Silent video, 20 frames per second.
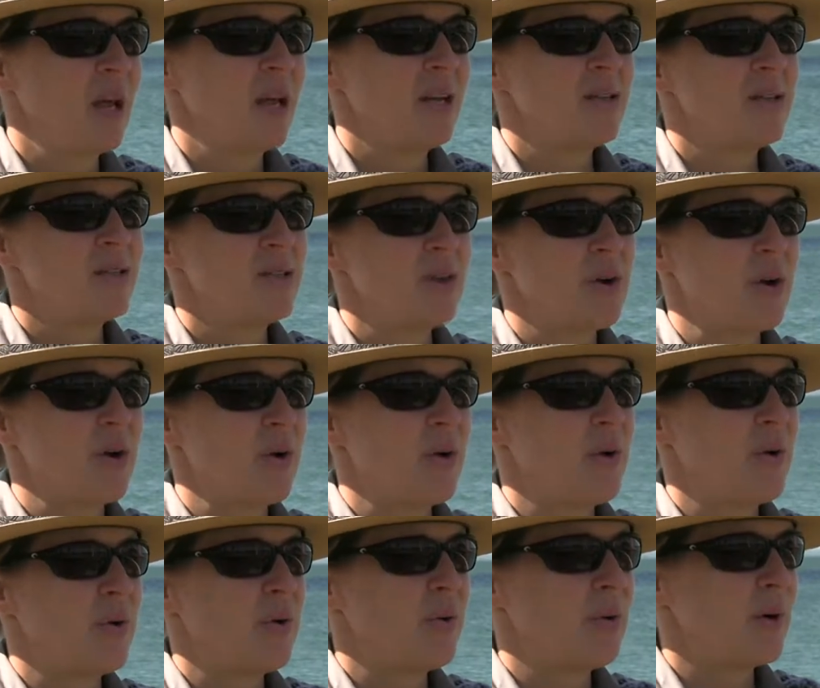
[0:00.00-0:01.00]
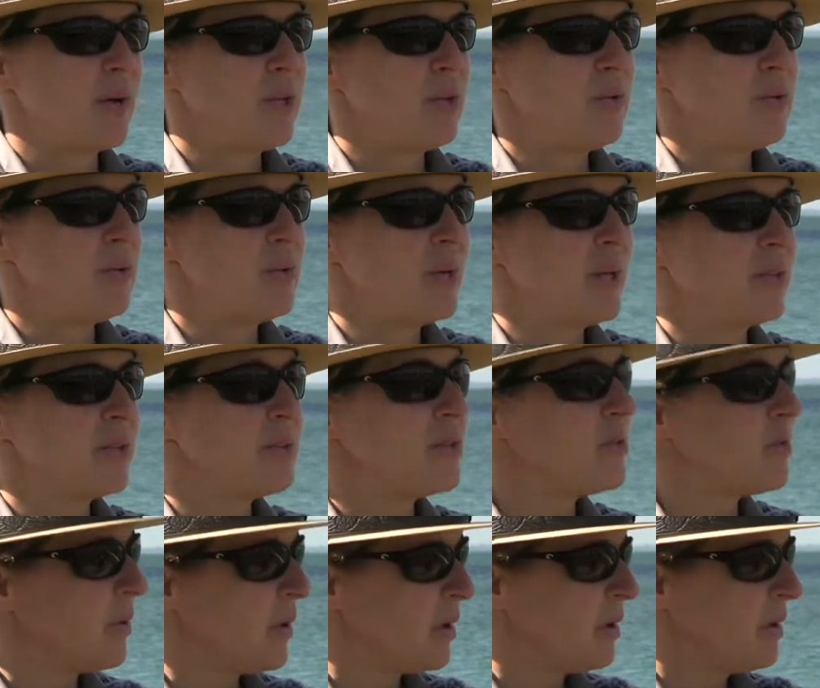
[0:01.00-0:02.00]
So you can
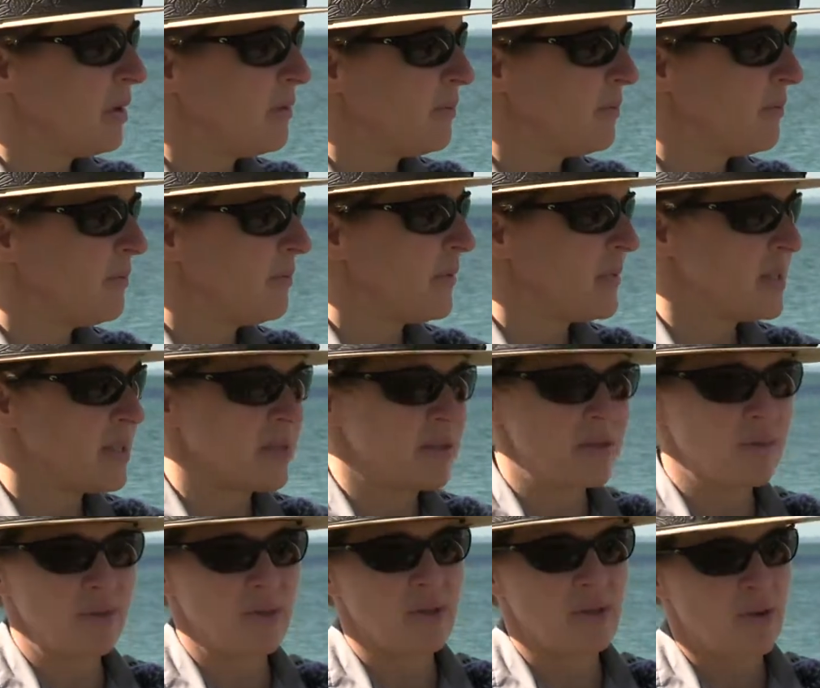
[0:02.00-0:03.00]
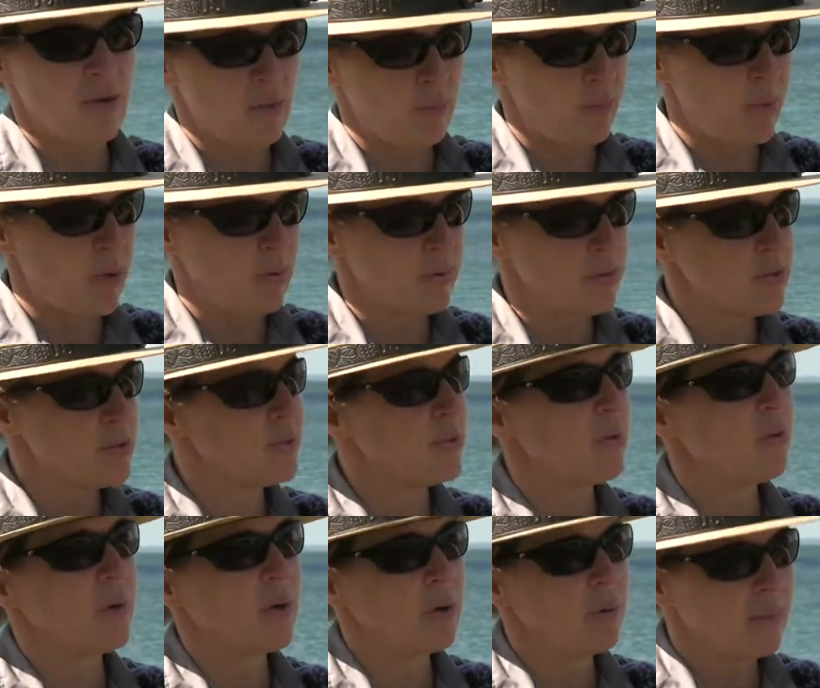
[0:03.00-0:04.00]
snorkel, visitors with their own boats,
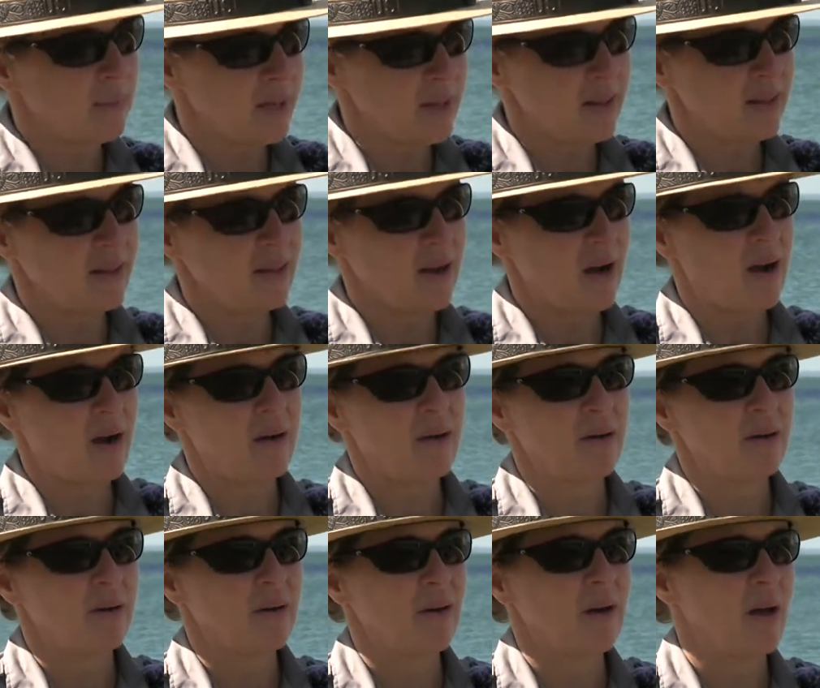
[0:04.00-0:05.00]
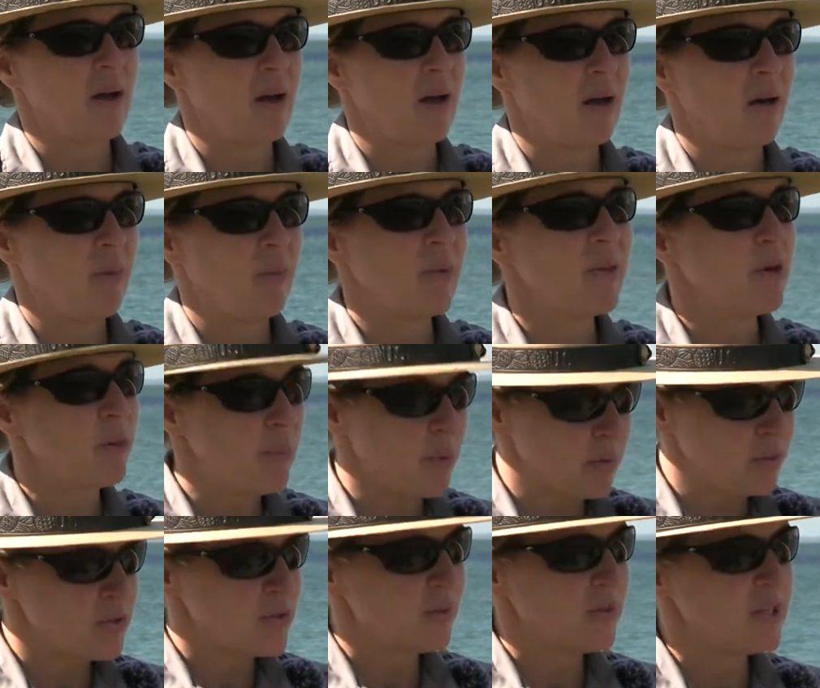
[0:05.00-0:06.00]
or with our
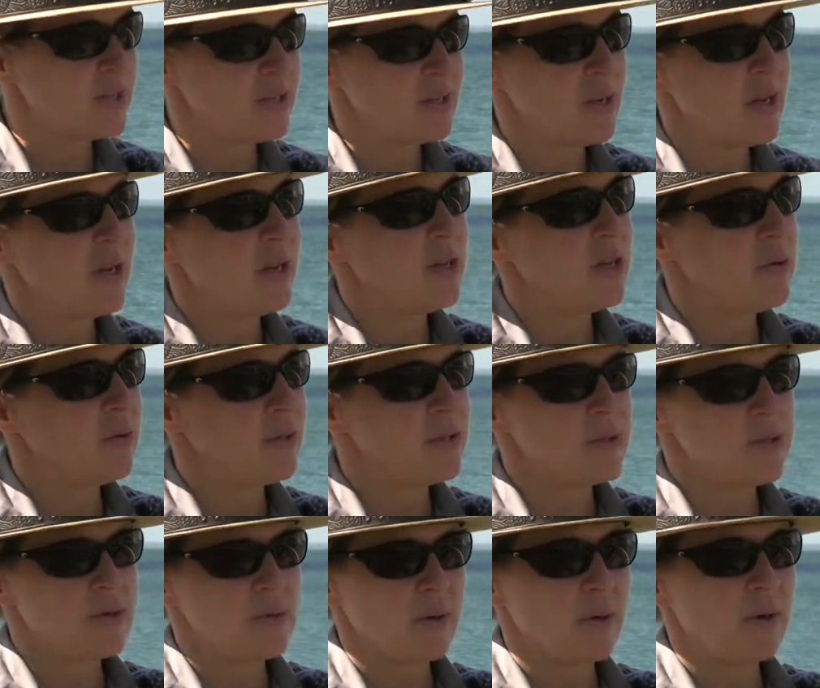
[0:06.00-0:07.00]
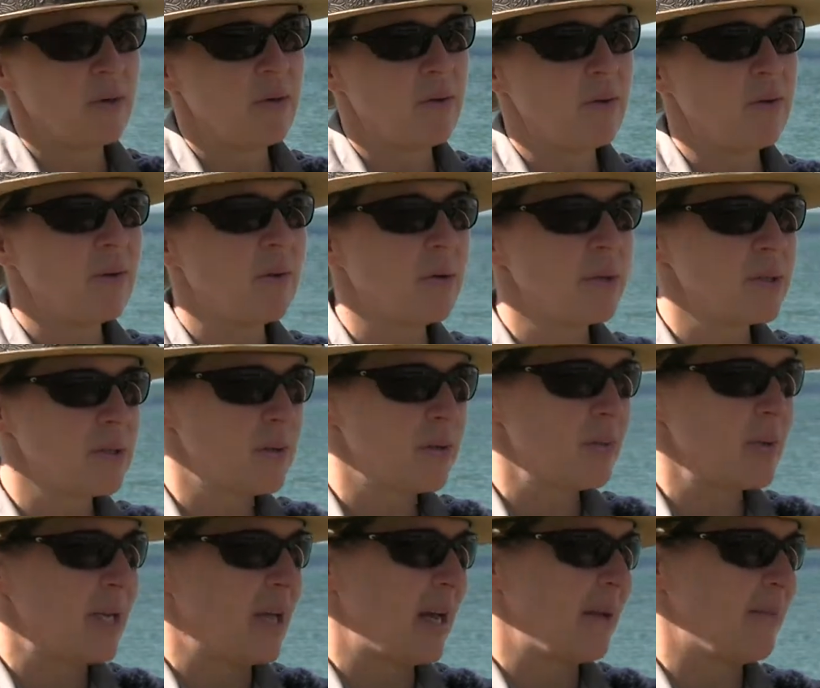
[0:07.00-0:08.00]
boat tours. You can snorkel or
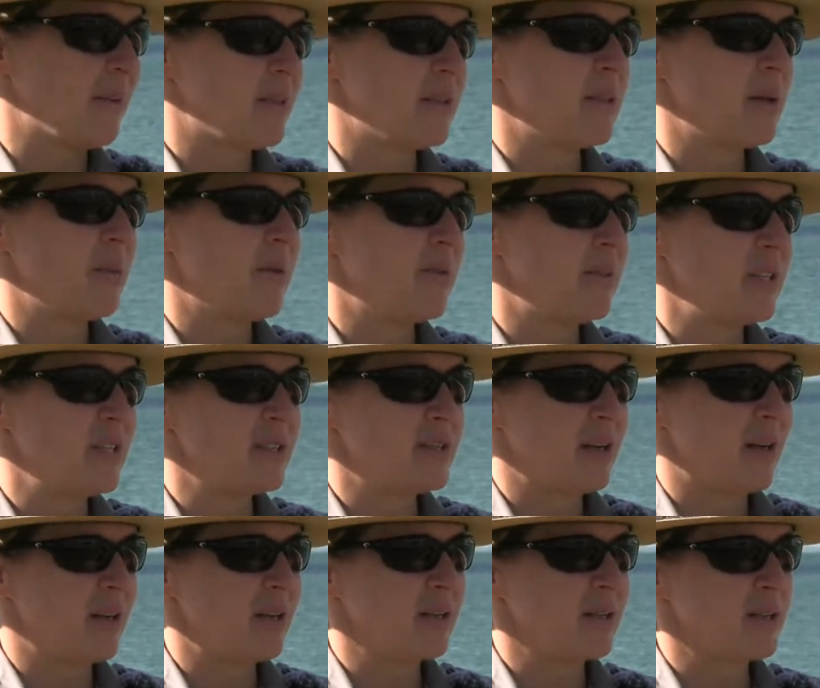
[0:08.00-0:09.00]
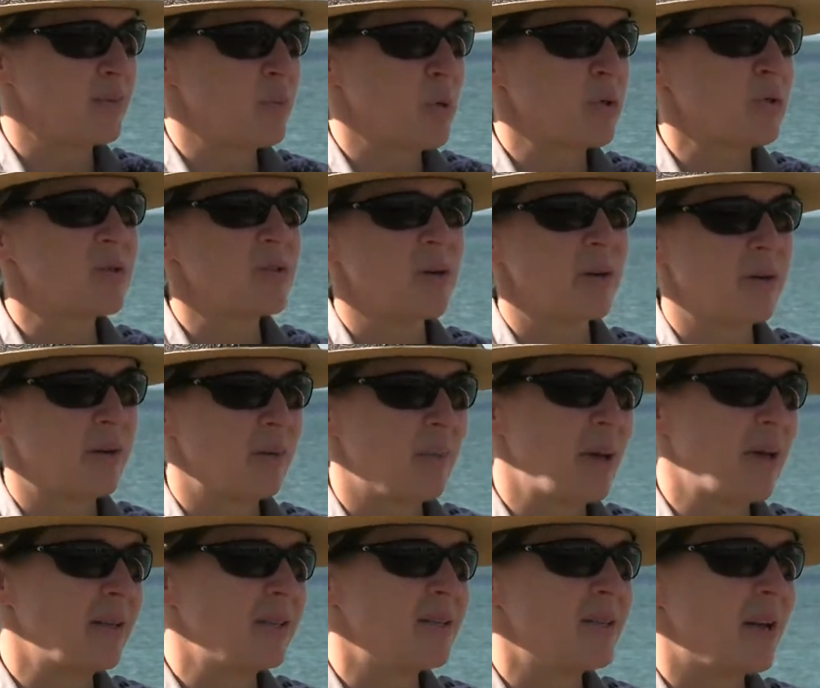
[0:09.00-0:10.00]
scuba dive on some of these sites. Most are in
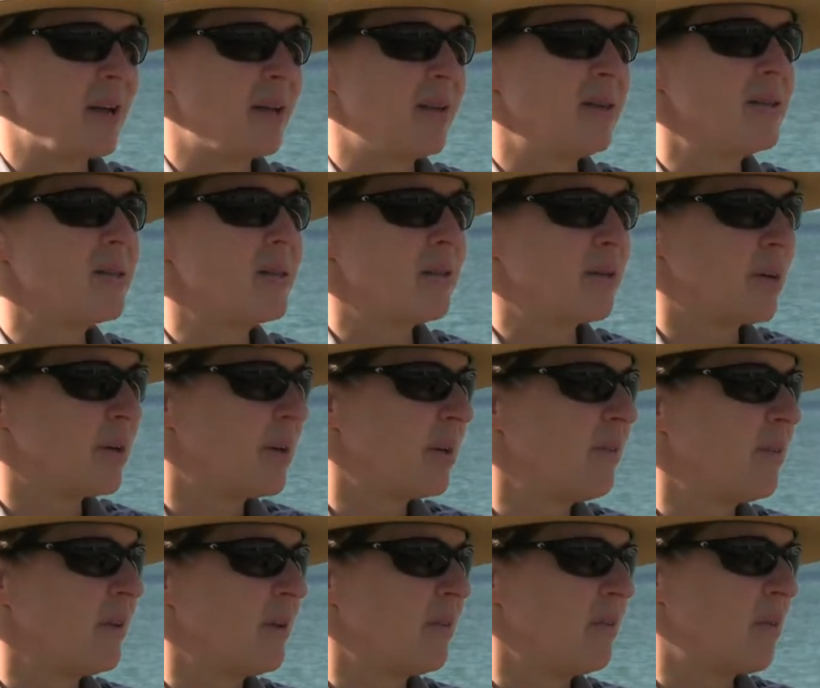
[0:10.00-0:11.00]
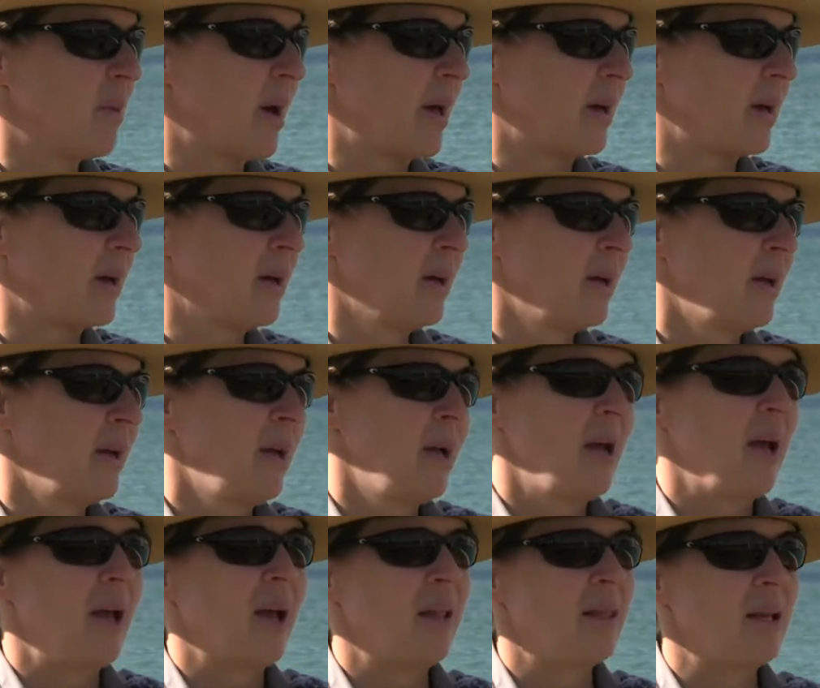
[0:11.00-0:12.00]
about 10 to 30 feet of water,
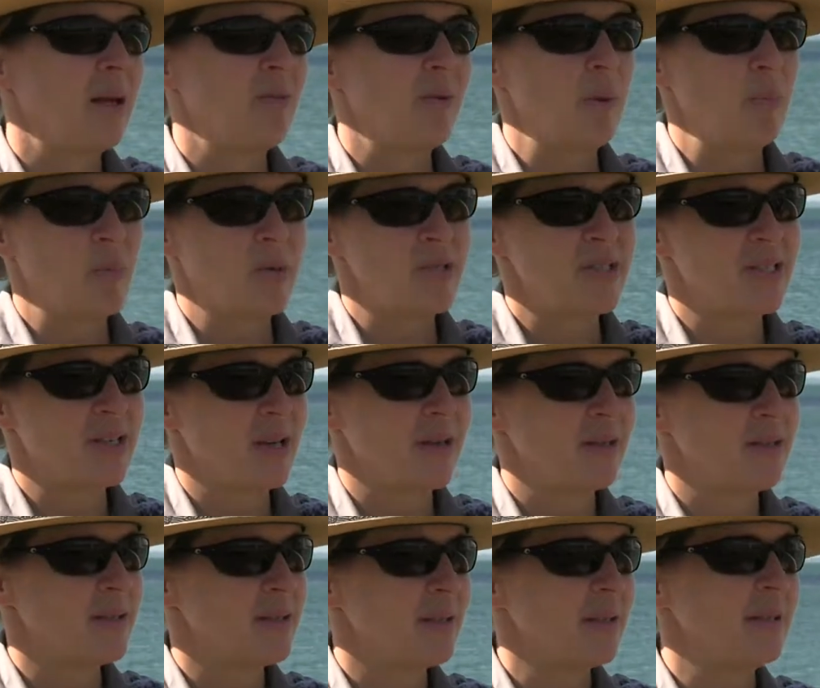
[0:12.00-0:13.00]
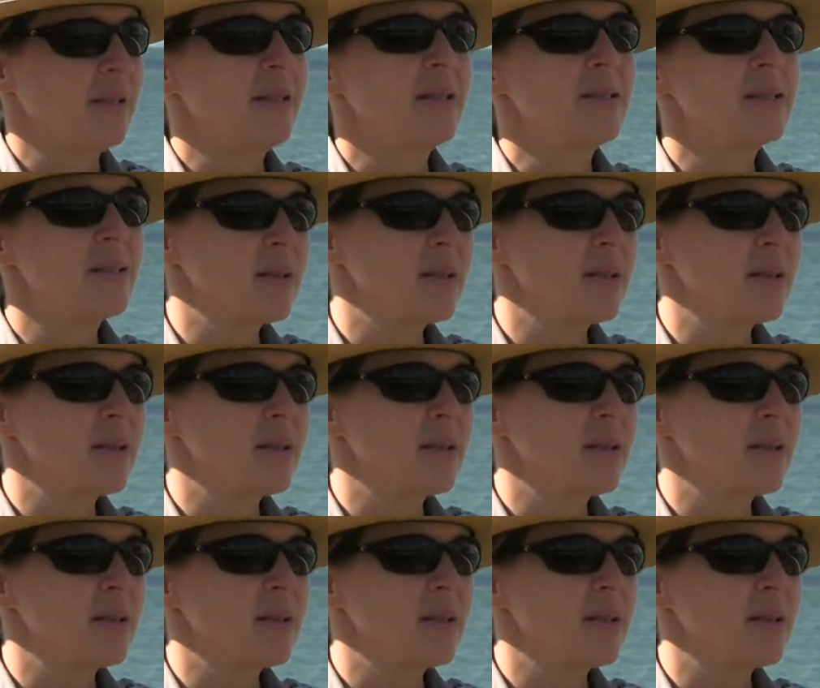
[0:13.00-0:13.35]
and they represent at least